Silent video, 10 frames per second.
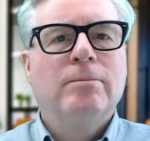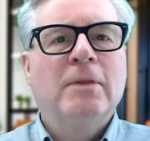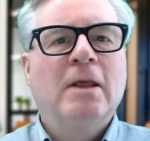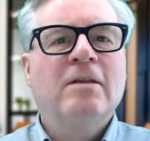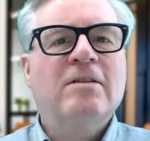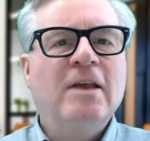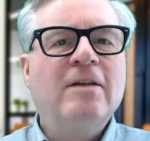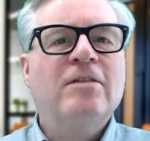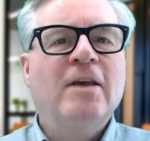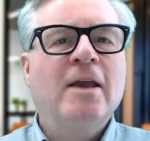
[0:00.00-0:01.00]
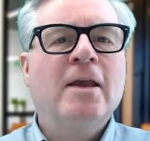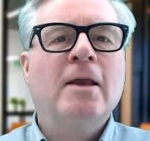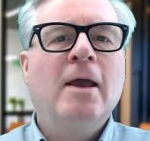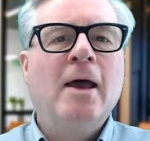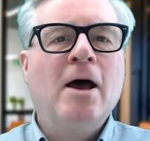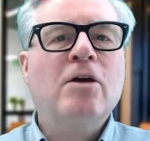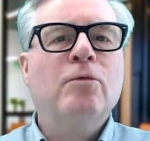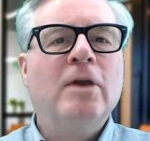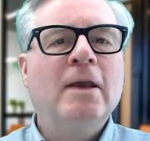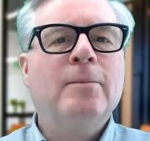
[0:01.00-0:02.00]
Instead of saying, how can
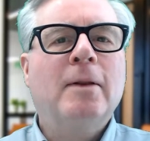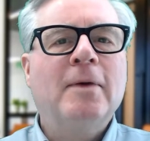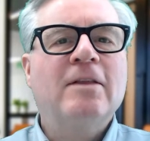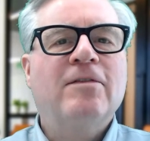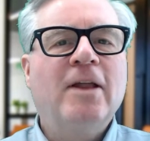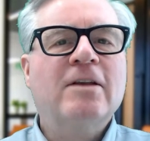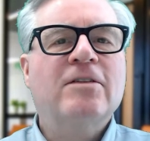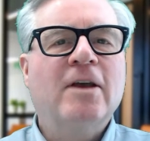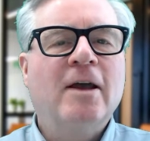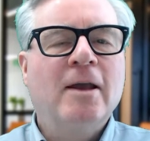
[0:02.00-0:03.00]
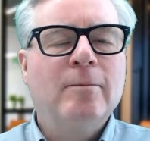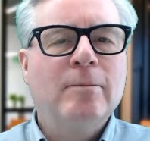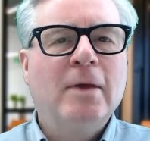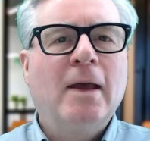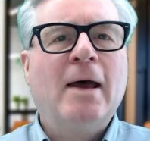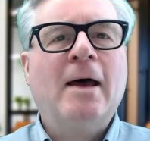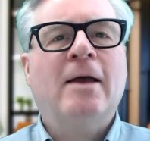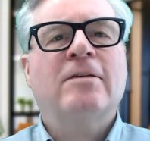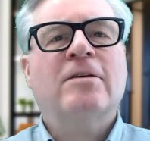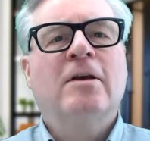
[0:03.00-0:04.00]
we implement Flextime,
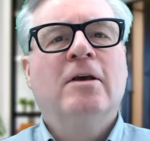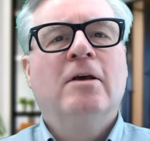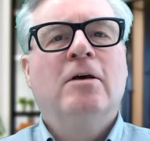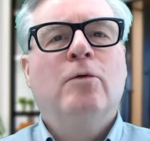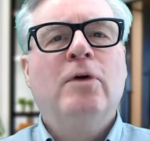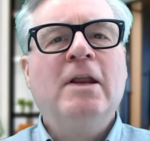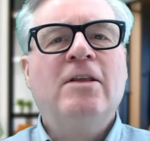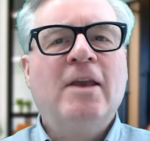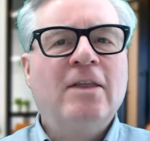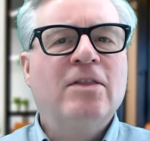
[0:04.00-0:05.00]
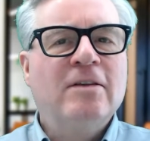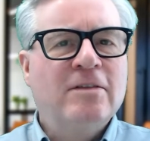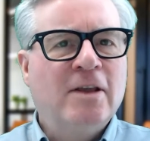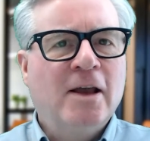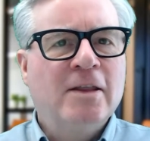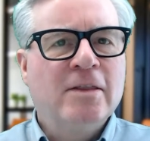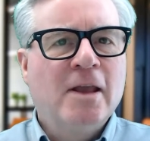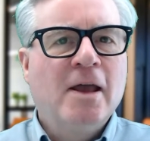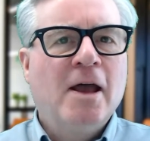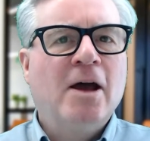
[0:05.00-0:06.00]
ask, we need to get this done.
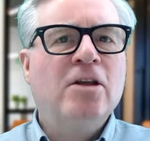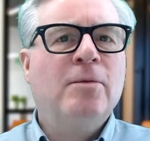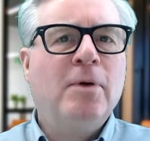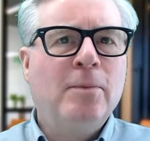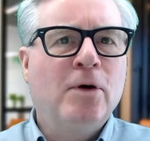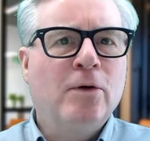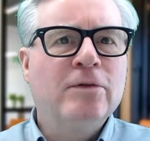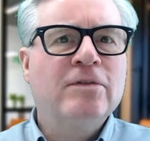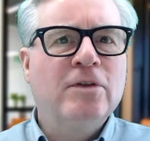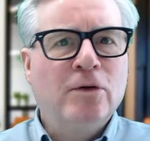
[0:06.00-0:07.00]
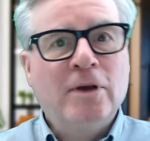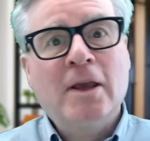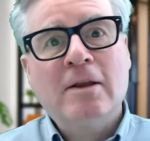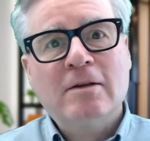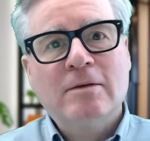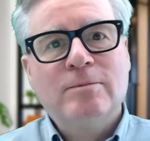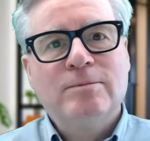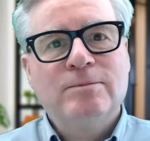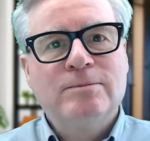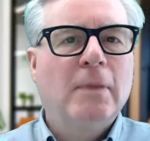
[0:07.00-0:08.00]
How do you propose doing it?
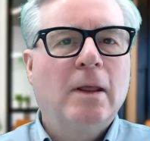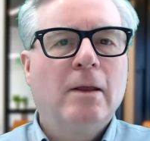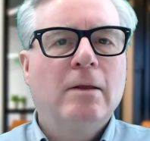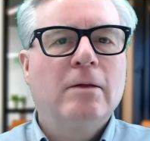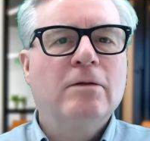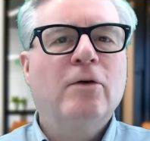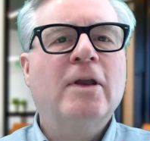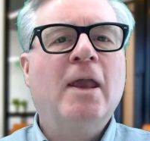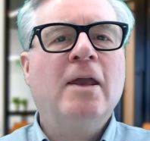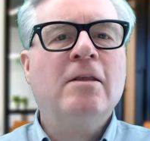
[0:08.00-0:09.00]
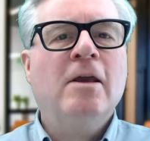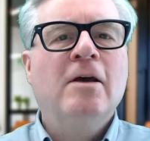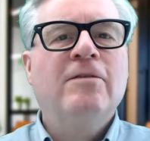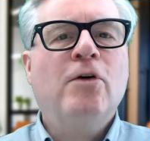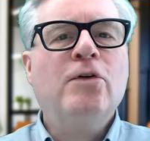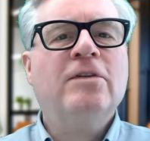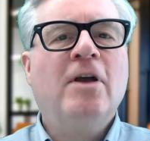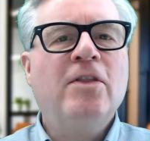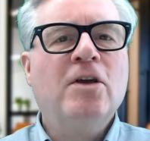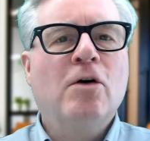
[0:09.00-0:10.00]
So again, focus
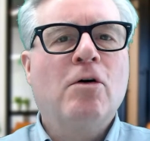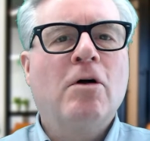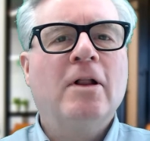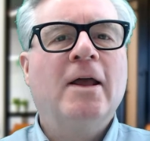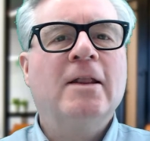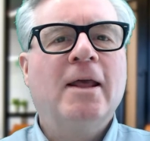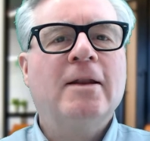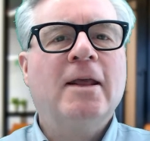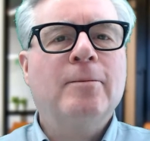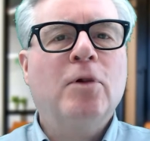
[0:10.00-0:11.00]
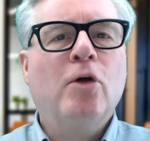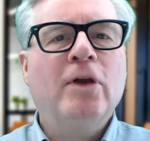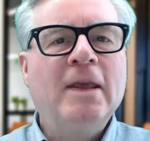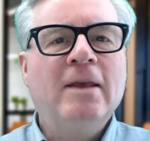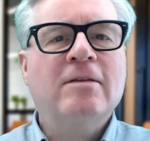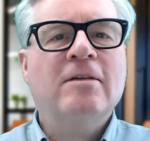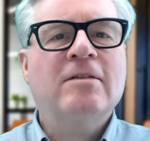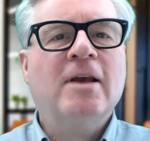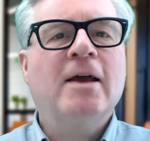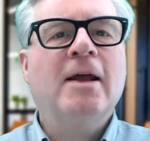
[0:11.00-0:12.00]
on the goal and let employees
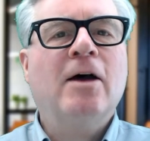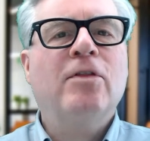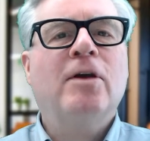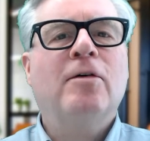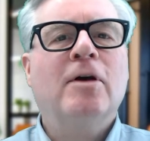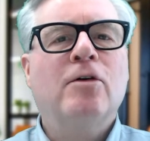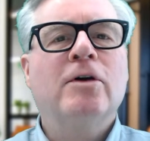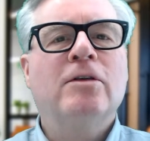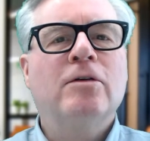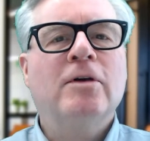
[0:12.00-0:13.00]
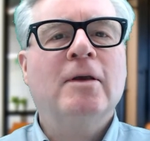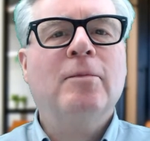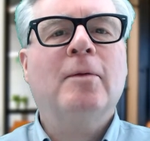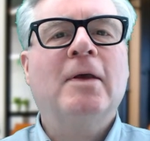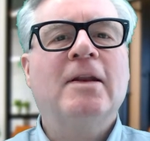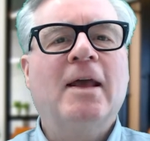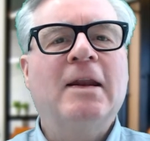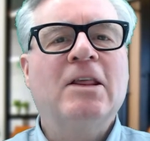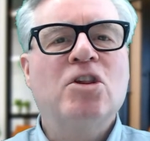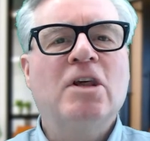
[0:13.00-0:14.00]
decide how they are going to implement and
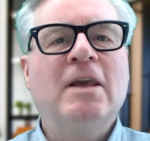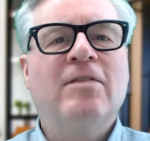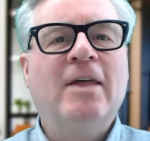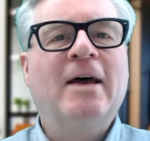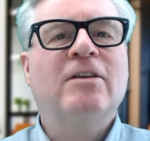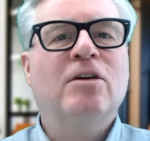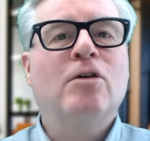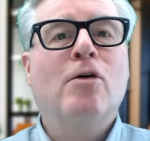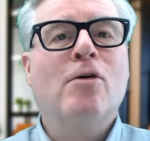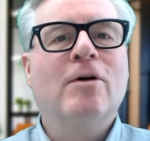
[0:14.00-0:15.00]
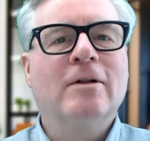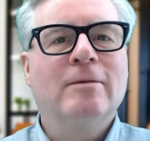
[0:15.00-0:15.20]
achieve that goal.